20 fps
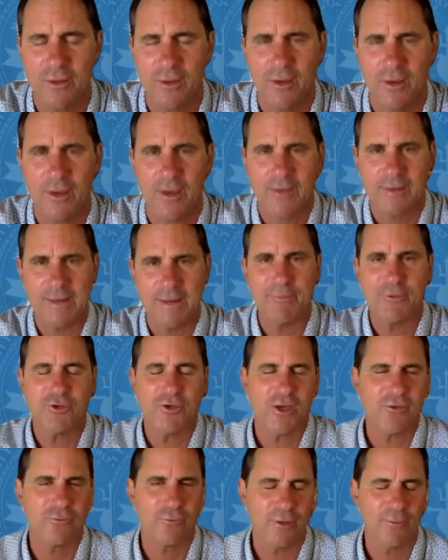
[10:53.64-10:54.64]
Climate
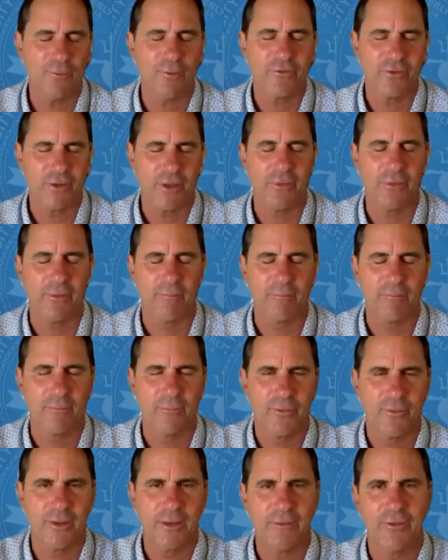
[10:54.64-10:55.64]
change really wasn't on
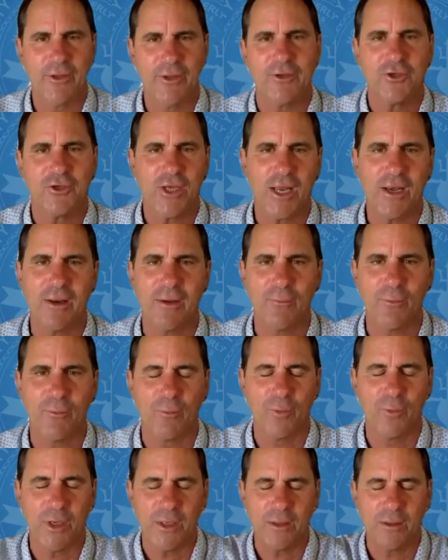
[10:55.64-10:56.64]
the agenda when
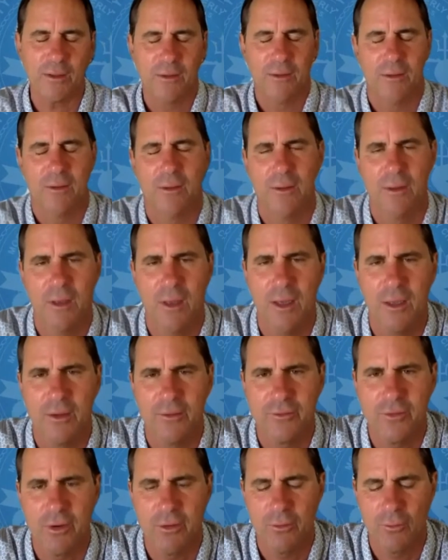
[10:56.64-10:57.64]
we
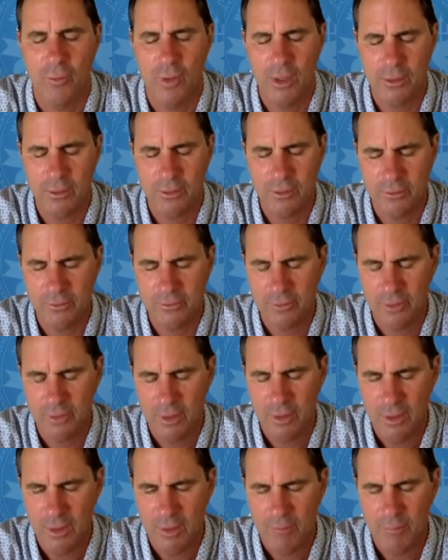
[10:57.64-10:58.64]
started Wild Coast,
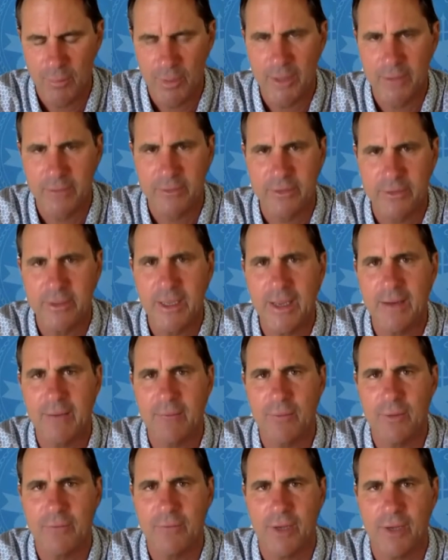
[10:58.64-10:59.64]
but to date,
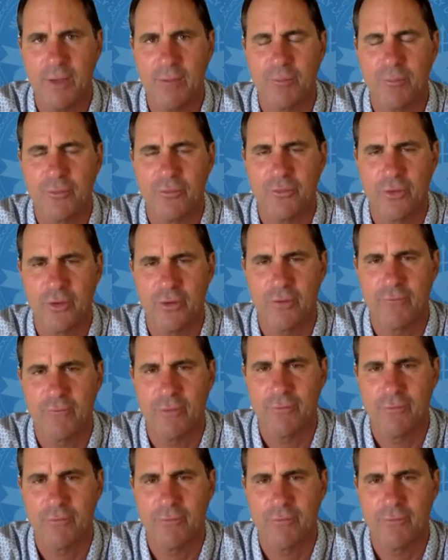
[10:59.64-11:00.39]
we've helped preserve over